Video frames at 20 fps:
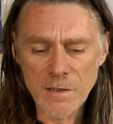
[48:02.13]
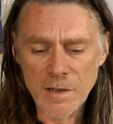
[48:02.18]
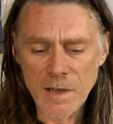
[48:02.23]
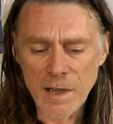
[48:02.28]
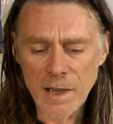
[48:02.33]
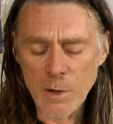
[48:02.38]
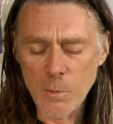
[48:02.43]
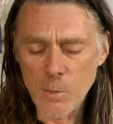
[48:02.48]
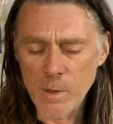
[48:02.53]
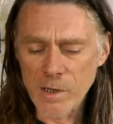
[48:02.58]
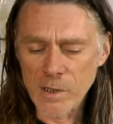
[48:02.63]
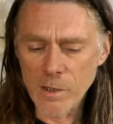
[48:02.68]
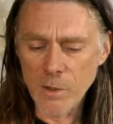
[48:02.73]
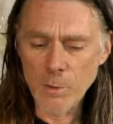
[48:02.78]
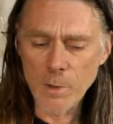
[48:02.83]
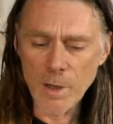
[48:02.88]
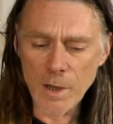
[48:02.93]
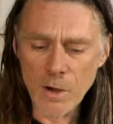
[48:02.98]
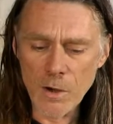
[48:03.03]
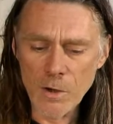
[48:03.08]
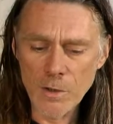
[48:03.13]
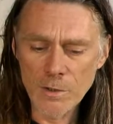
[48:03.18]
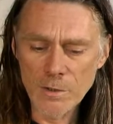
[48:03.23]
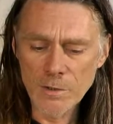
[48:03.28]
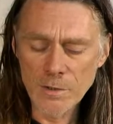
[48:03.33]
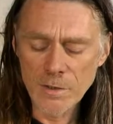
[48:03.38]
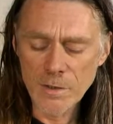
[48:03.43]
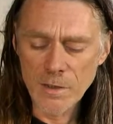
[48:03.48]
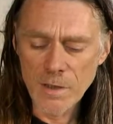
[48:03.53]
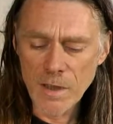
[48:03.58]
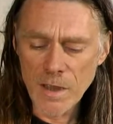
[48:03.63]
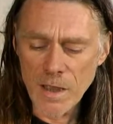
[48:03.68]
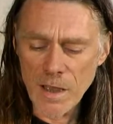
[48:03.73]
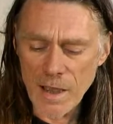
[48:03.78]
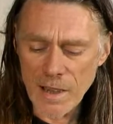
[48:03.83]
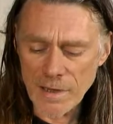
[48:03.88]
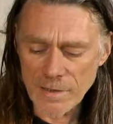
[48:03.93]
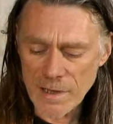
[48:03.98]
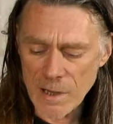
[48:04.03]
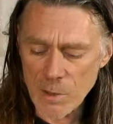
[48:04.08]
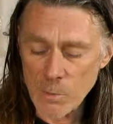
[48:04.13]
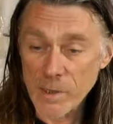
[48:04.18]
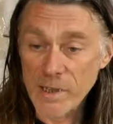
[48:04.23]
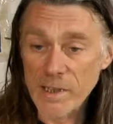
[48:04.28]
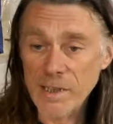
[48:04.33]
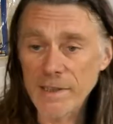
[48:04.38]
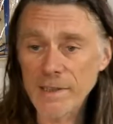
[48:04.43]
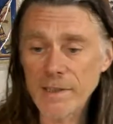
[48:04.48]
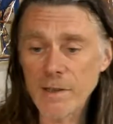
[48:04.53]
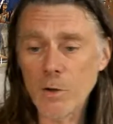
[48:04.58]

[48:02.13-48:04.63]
how we glue it on and how we clean